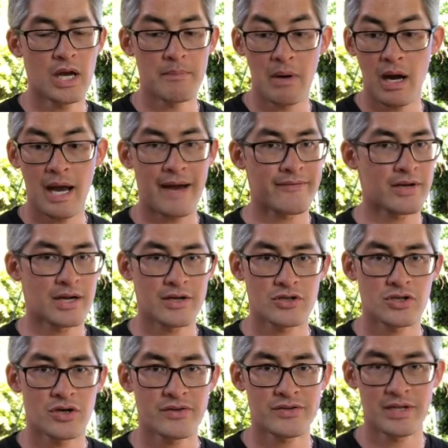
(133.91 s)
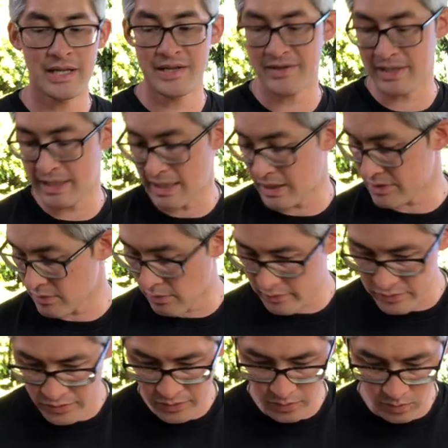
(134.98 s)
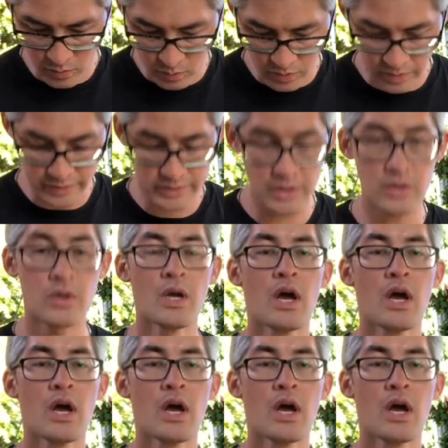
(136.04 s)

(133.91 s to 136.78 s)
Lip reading: but I haven't had a chance to list it yet. So I just thought what I'd do,